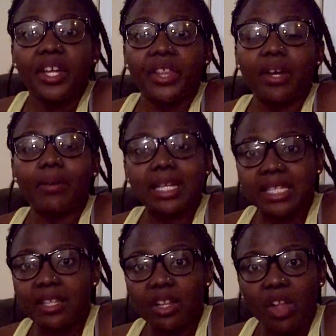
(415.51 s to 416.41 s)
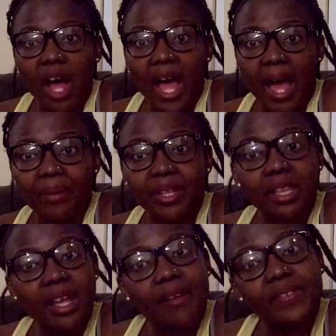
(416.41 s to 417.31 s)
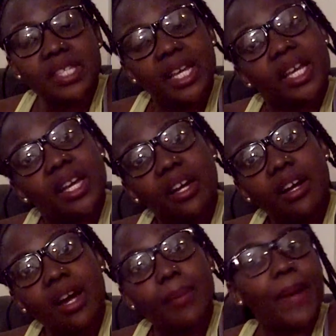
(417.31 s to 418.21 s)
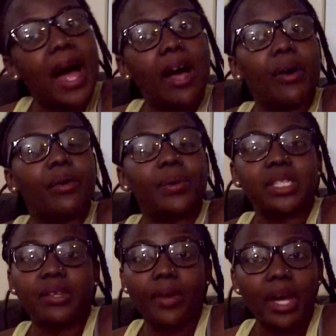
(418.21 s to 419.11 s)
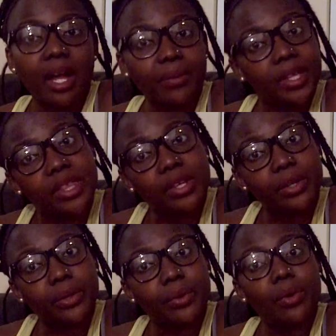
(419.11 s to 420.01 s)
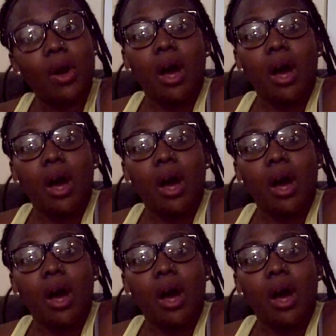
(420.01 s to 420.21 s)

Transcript: There wasn't a lot. I would love to hear about what's going on with you.